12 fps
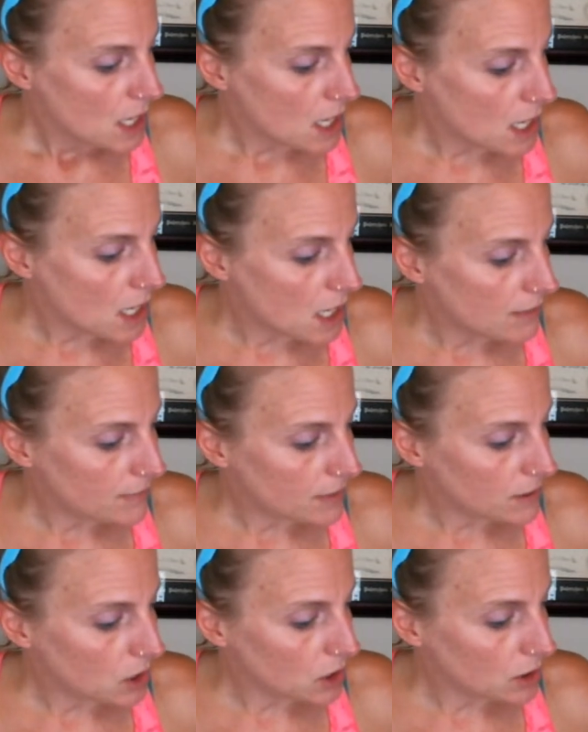
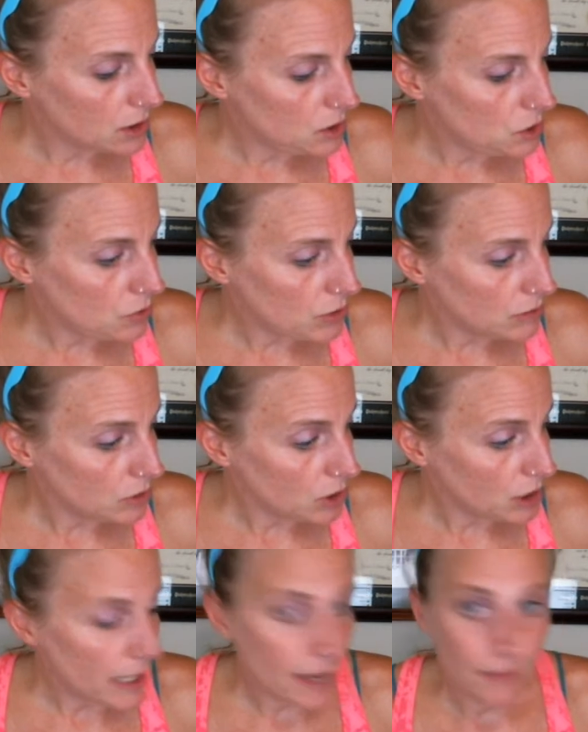You can look
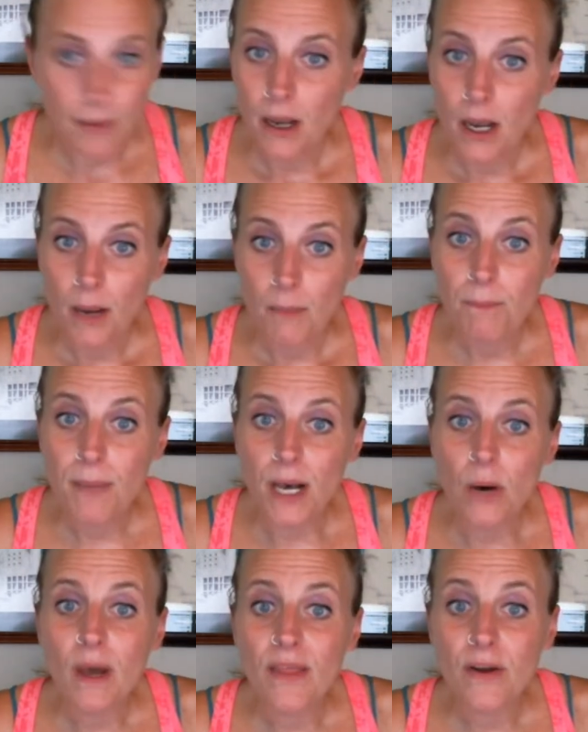up
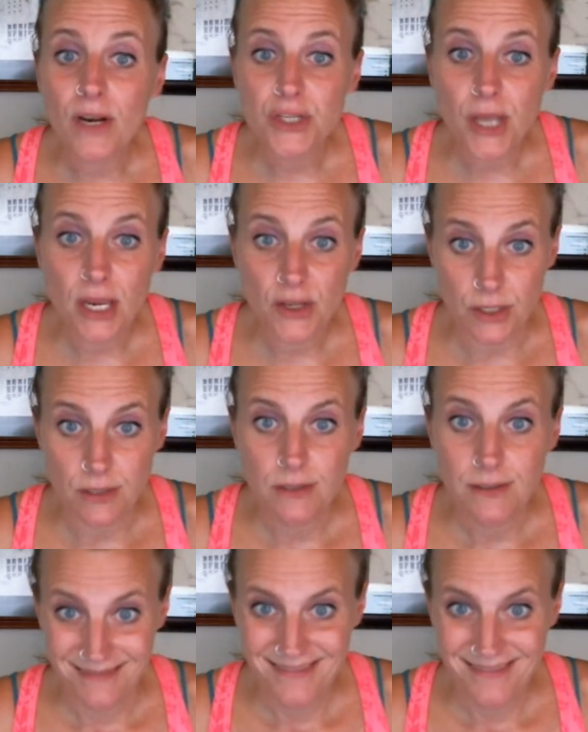Bellwether Education,